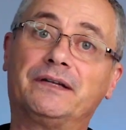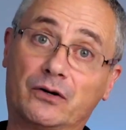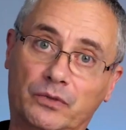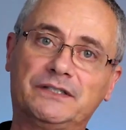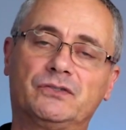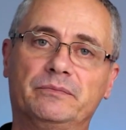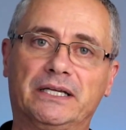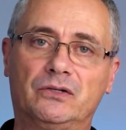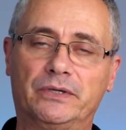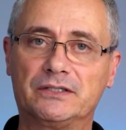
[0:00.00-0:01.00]
and there are ways to
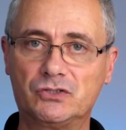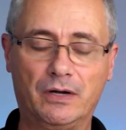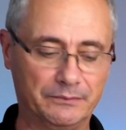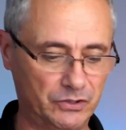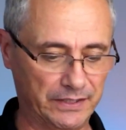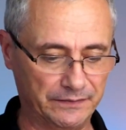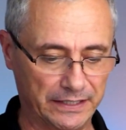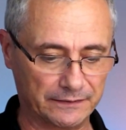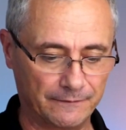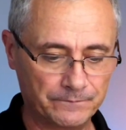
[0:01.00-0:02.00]
make it quick. So I'm good at
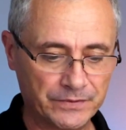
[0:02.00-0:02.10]
that.